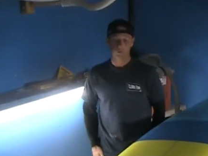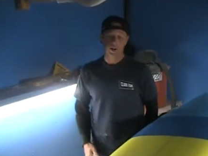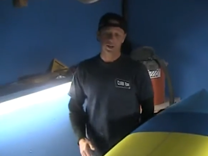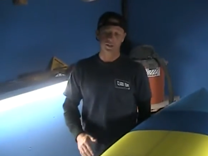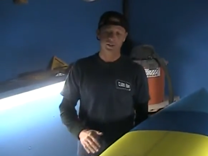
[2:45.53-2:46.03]

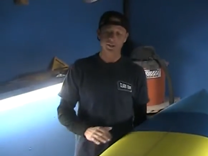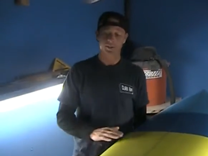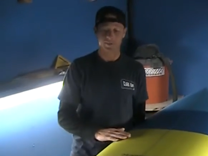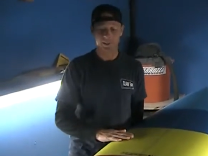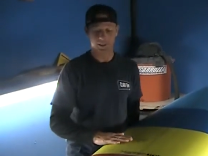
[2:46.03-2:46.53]
rider
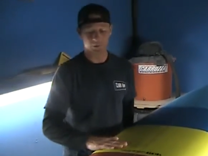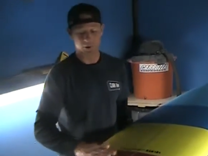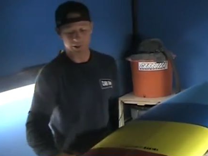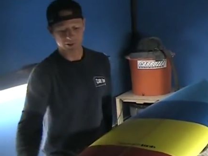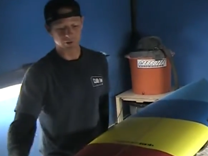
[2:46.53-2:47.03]
to make the
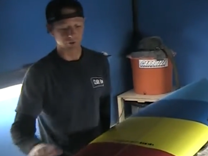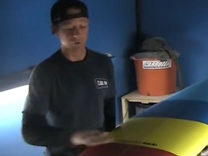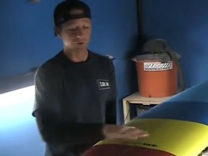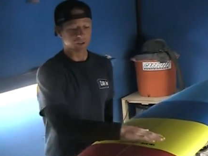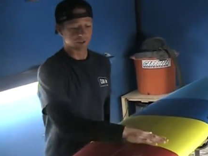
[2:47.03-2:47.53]
board as
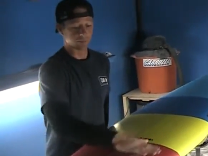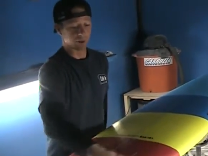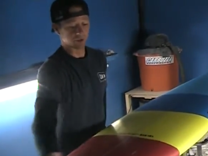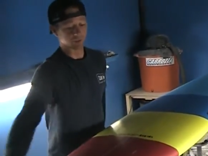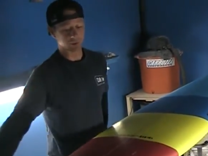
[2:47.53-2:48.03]
user-friendly as
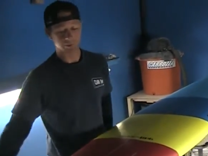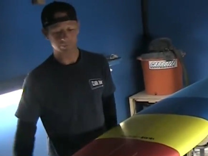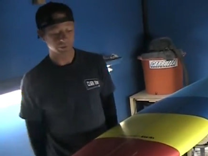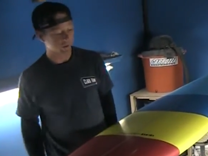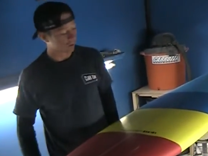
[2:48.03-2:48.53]
possible.
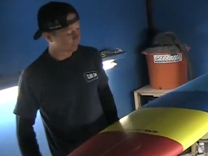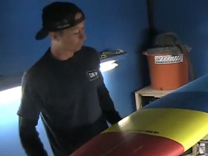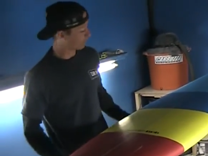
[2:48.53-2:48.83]
So